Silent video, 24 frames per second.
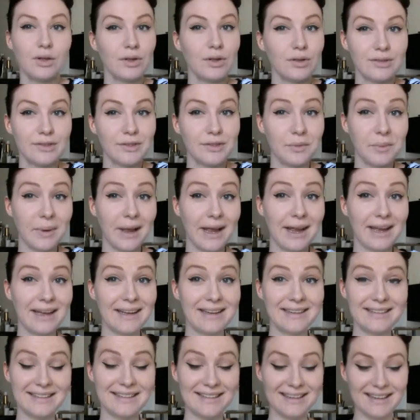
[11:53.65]
Not so
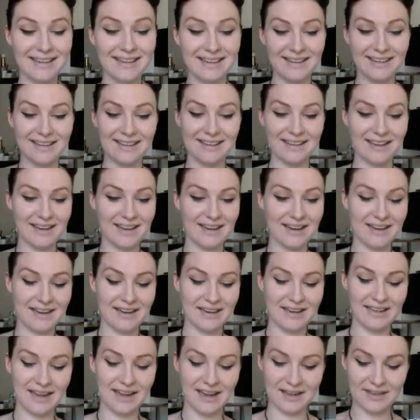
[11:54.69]
bad.
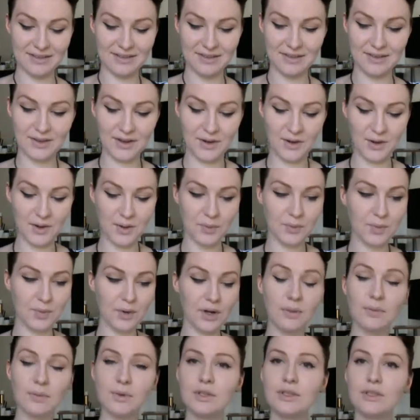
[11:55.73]
So
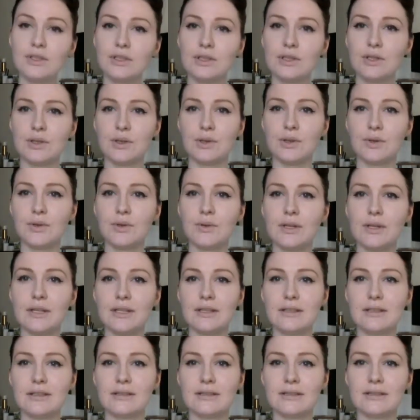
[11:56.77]
what I'm gonna do
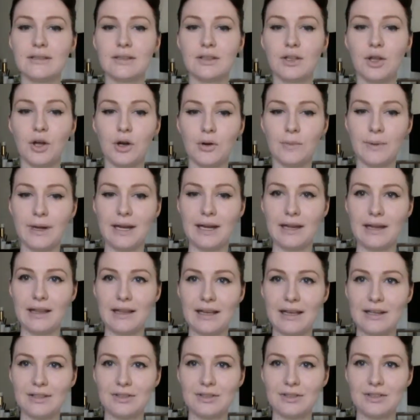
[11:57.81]
is curl my
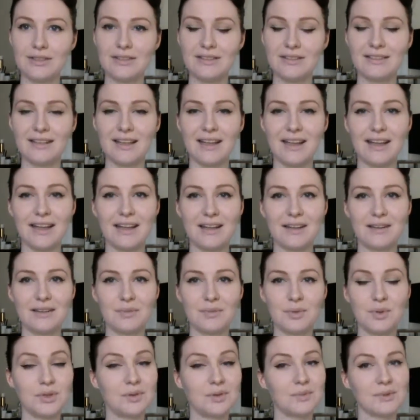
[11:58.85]
eyelashes
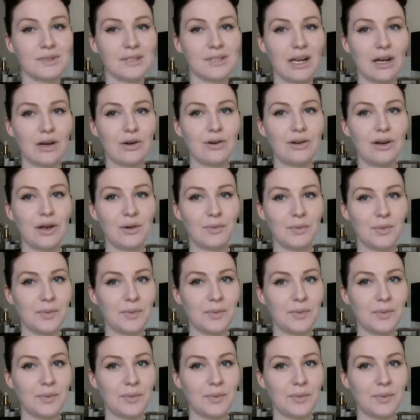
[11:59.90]
and put some mascara on. I